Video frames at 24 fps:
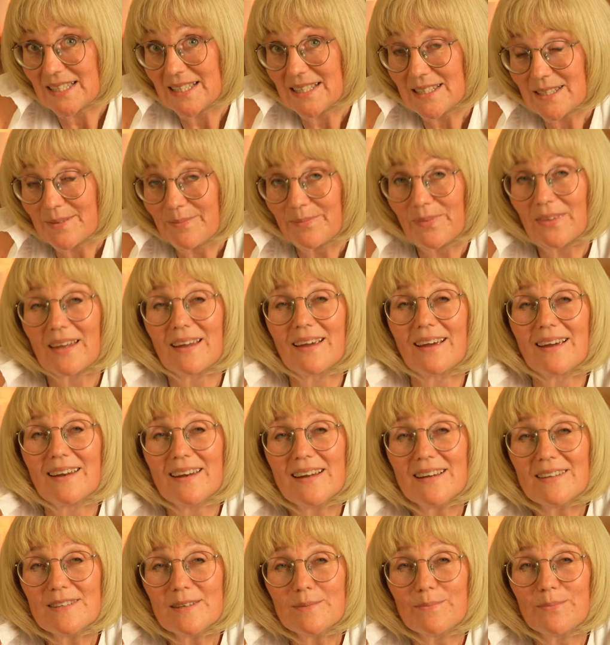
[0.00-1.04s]
it,
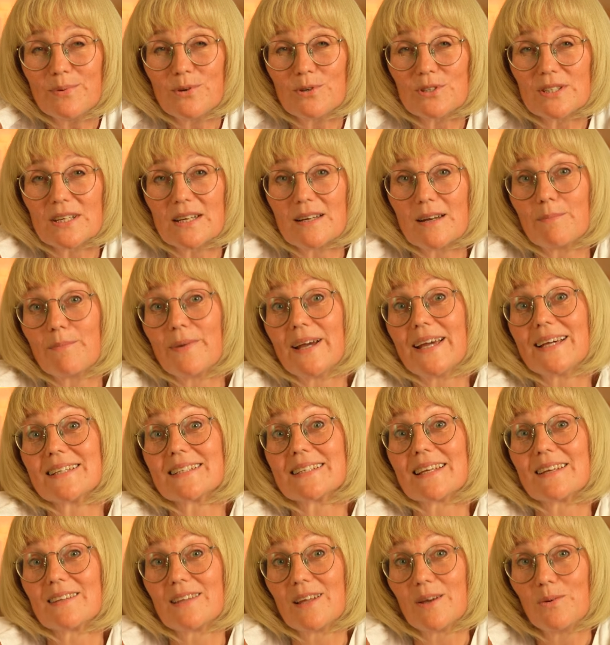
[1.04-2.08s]
another person makes
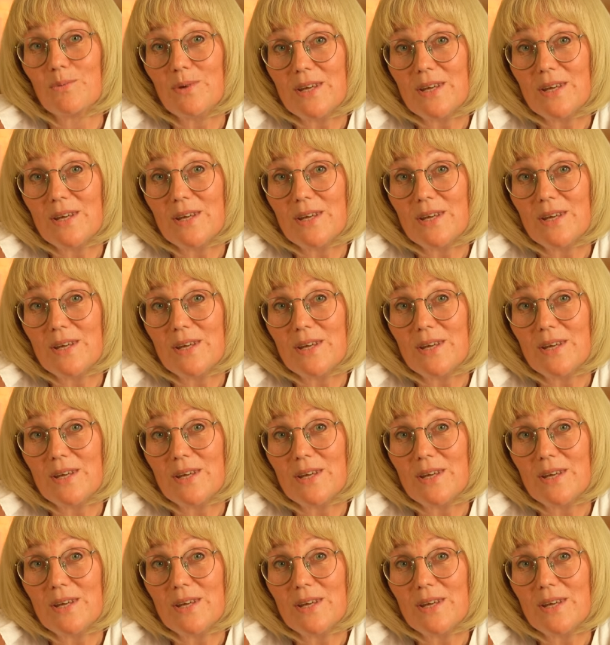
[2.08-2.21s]
the